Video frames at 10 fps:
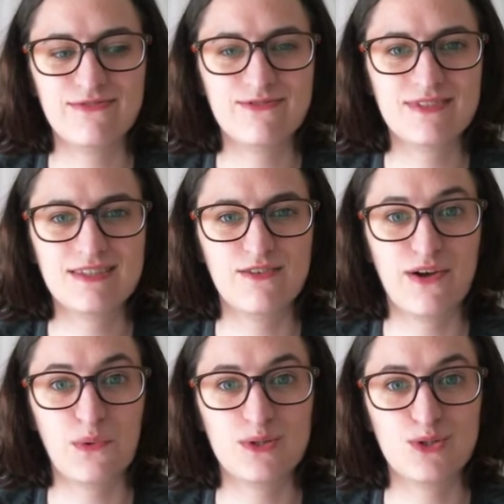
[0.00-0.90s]
stuff
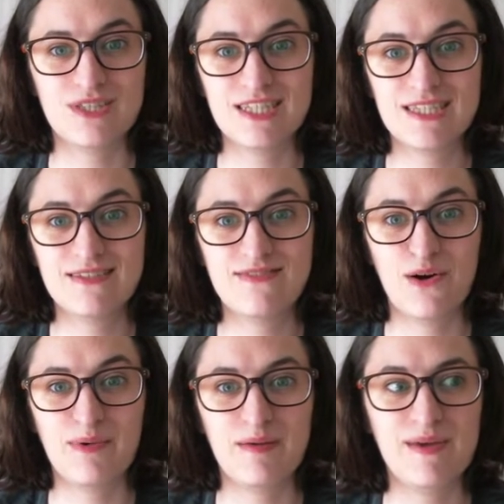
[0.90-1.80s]
I want to knit
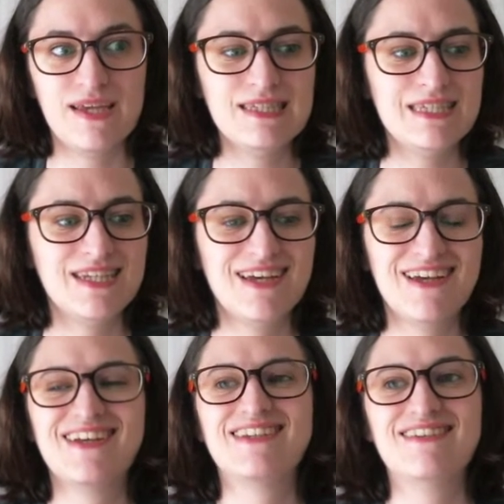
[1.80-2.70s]
for babies.
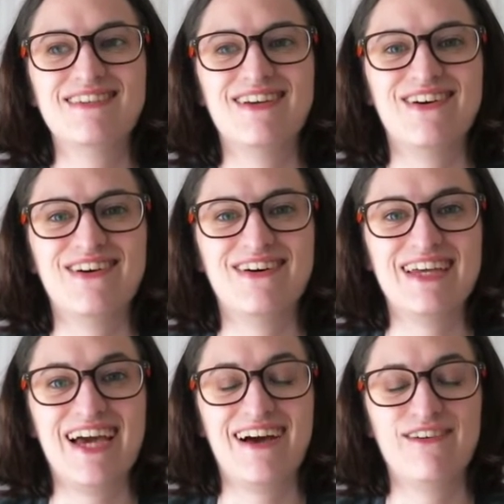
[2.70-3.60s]
So
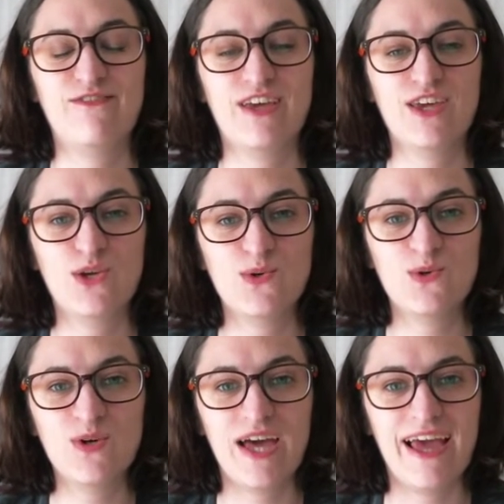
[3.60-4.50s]
yeah, thank
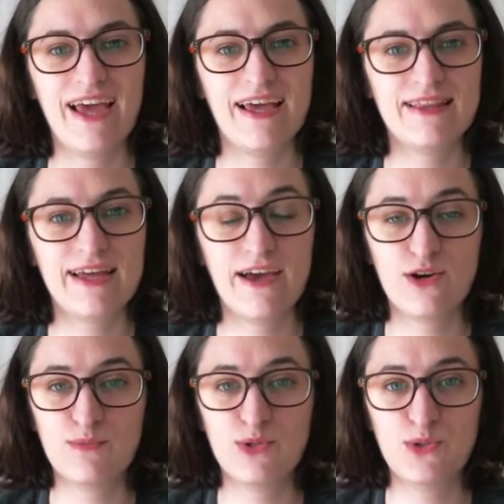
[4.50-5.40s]
you, and I
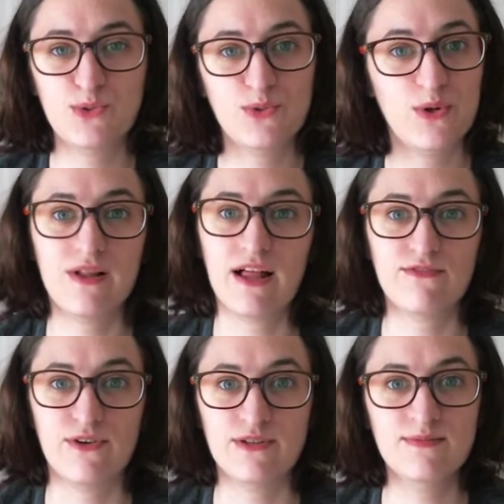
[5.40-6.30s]
hope you all had
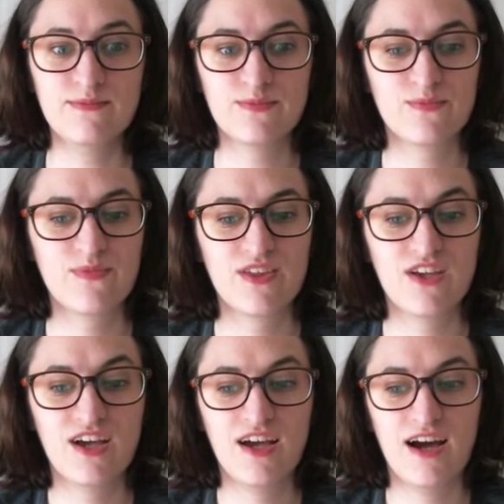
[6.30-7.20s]
fun.
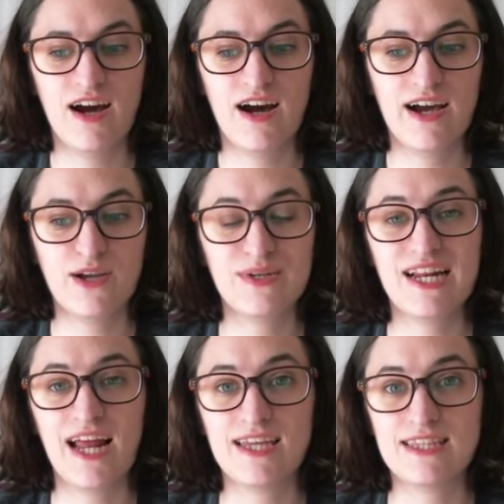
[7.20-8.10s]
I really
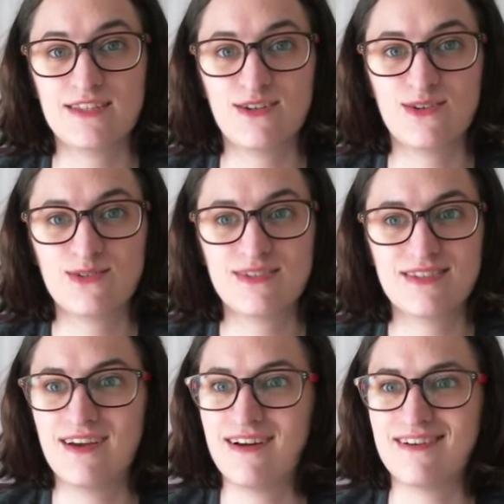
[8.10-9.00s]
like knit-alongs.
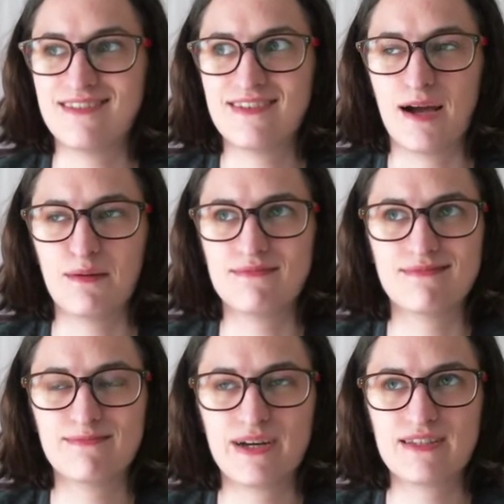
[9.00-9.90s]
I'm
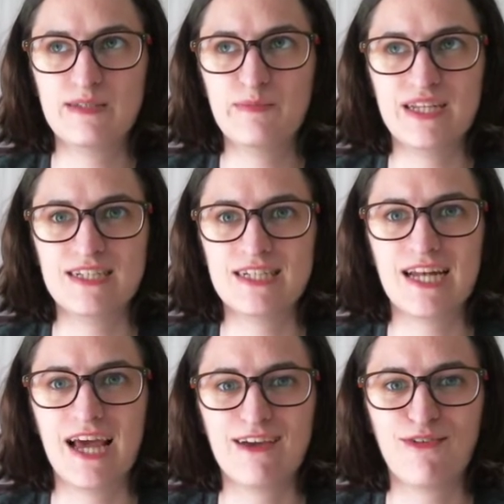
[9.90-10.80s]
participating in
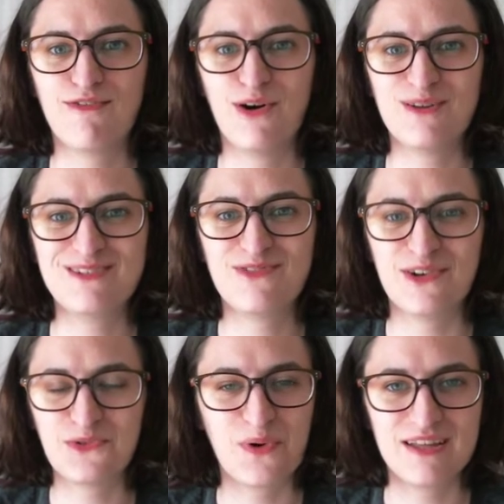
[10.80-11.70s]
like 4
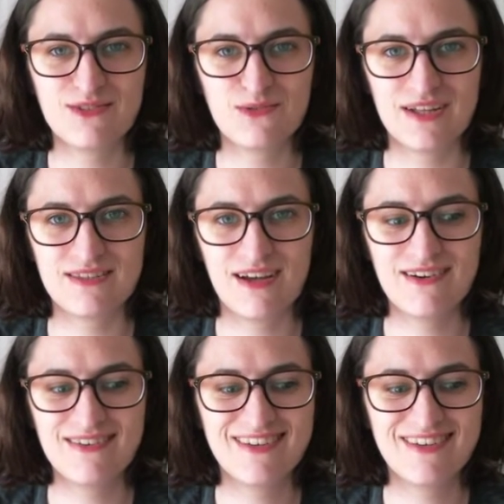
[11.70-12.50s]
different ones right now,